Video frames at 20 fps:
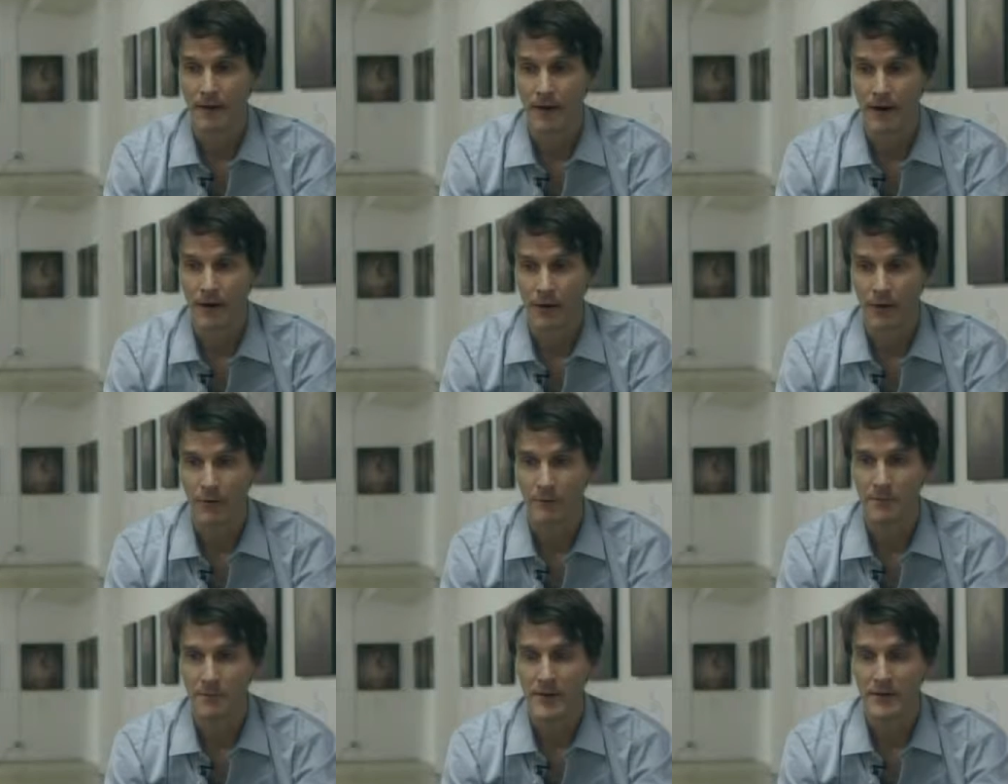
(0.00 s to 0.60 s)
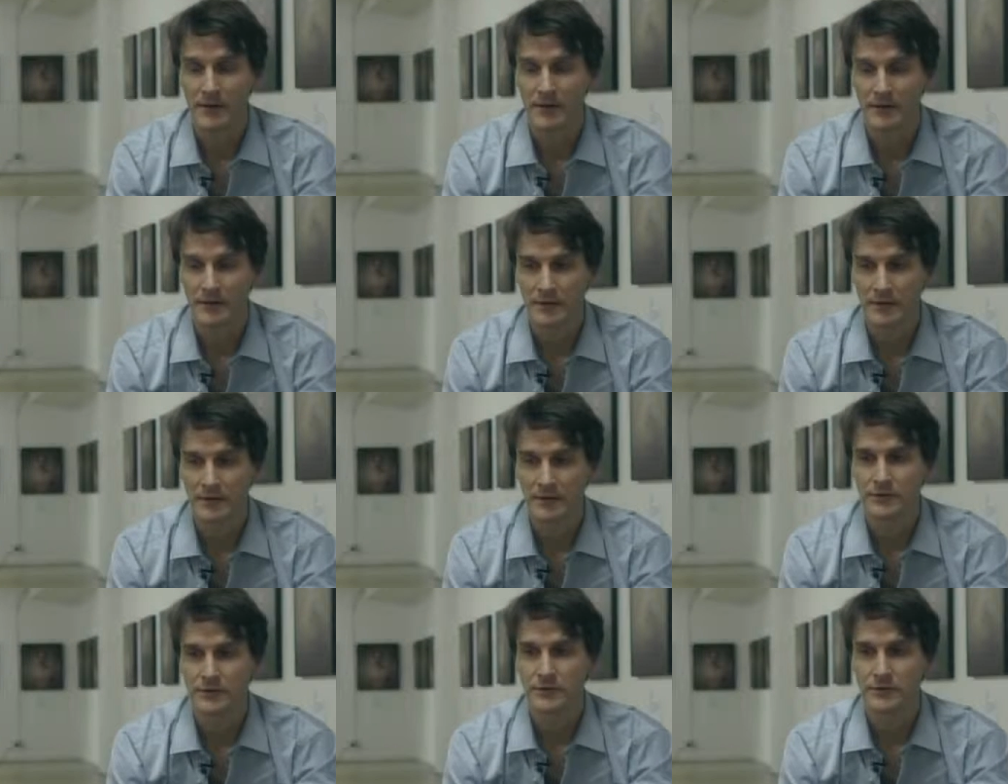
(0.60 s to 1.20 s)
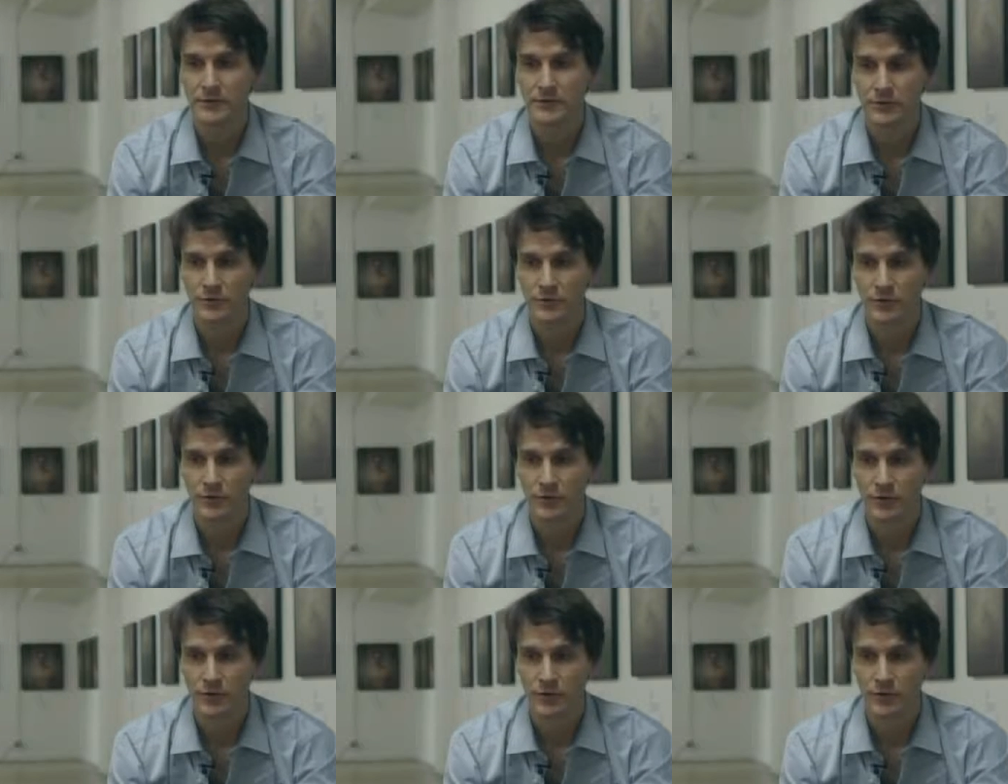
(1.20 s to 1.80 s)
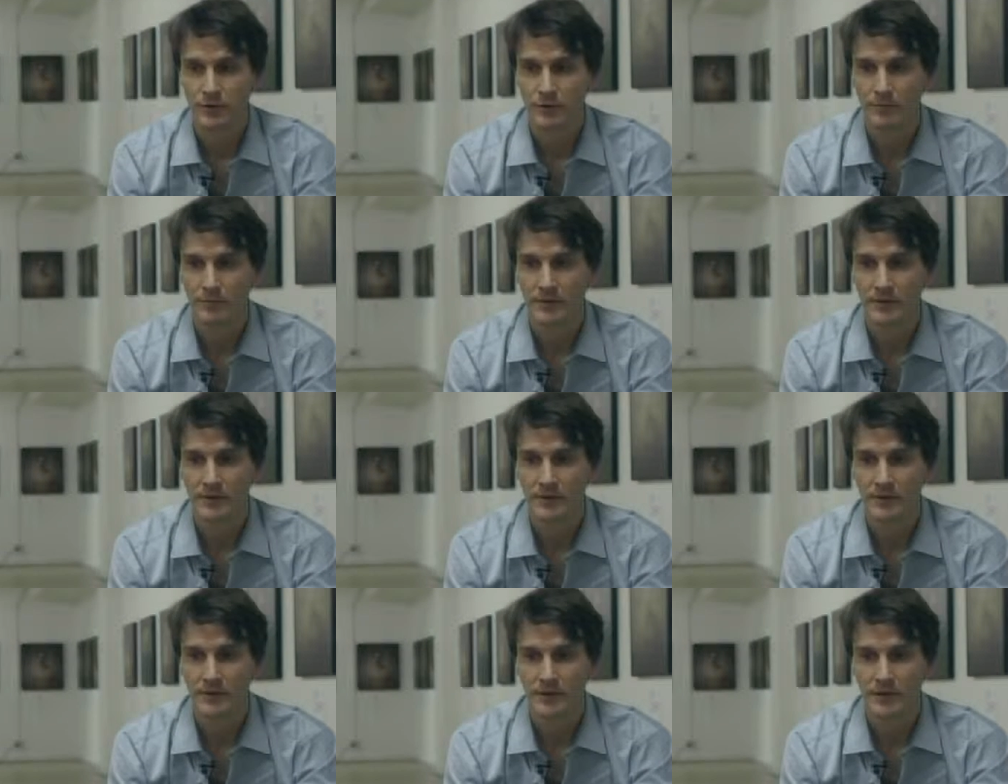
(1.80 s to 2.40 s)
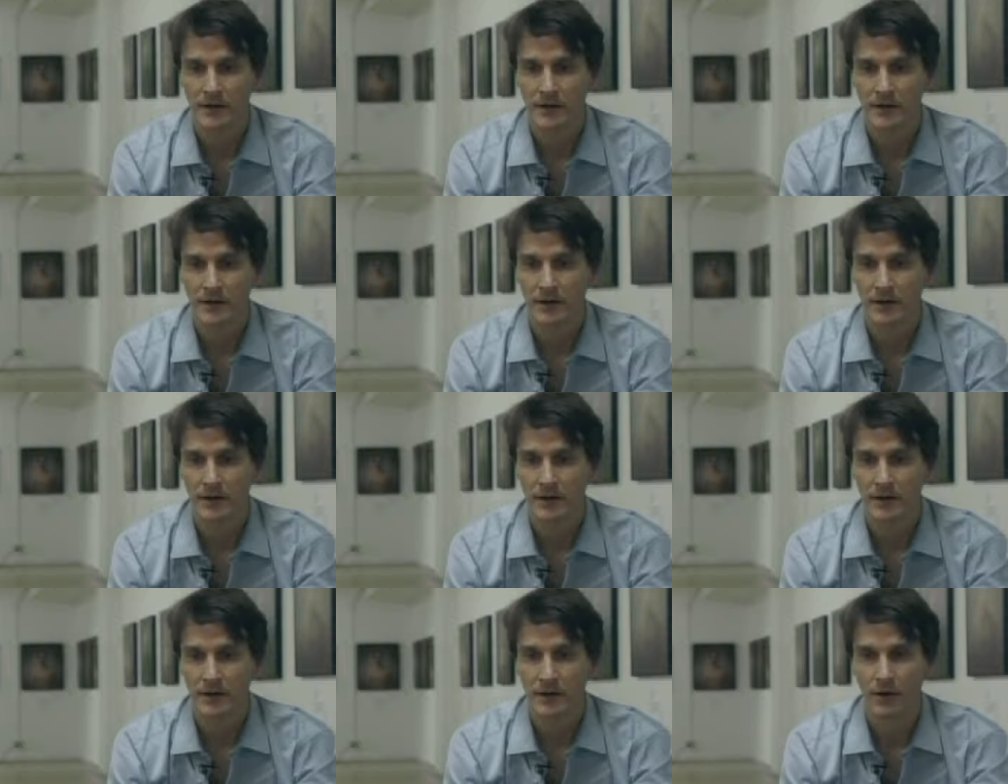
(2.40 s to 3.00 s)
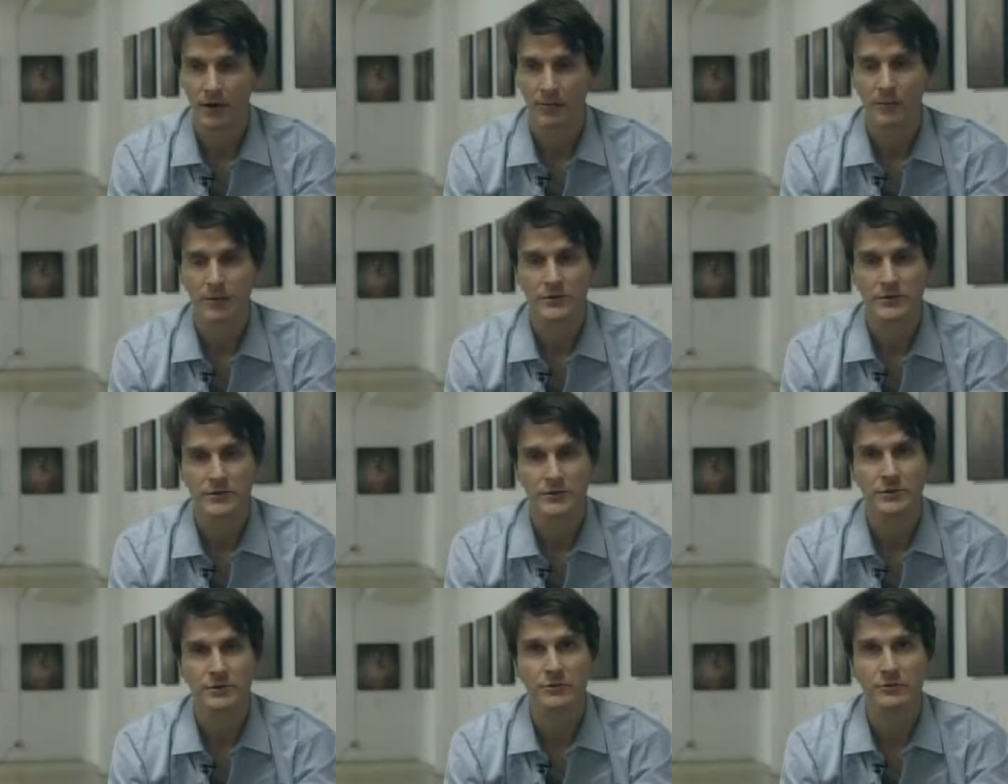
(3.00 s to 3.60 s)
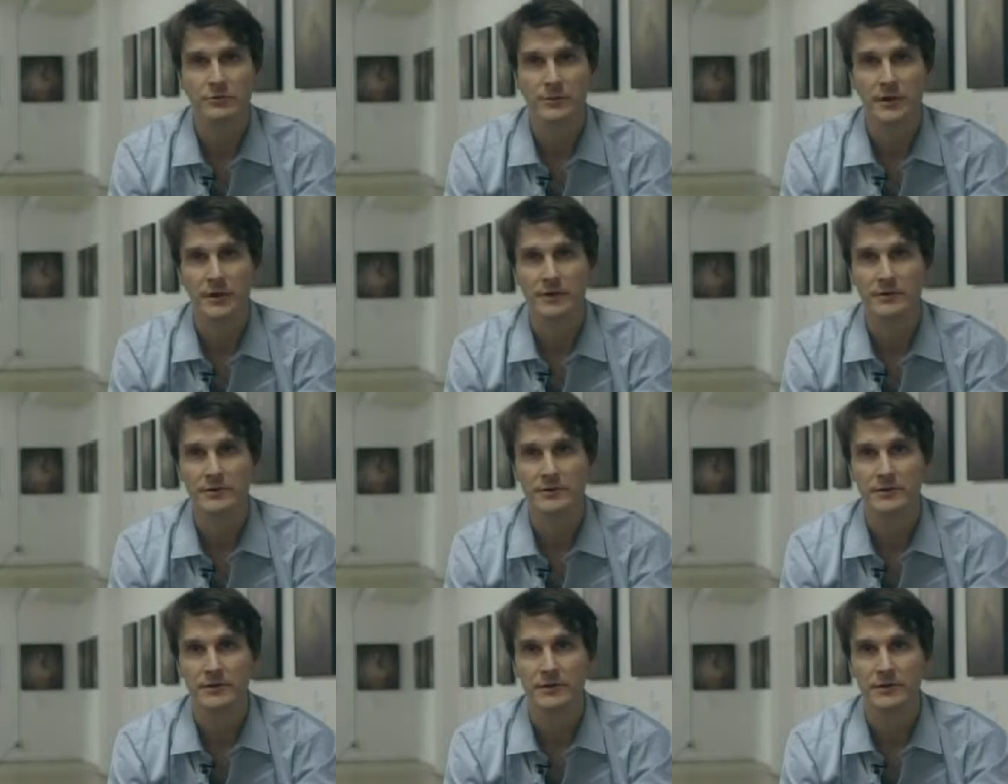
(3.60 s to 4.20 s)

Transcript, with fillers: are meant to be uh, almost too much,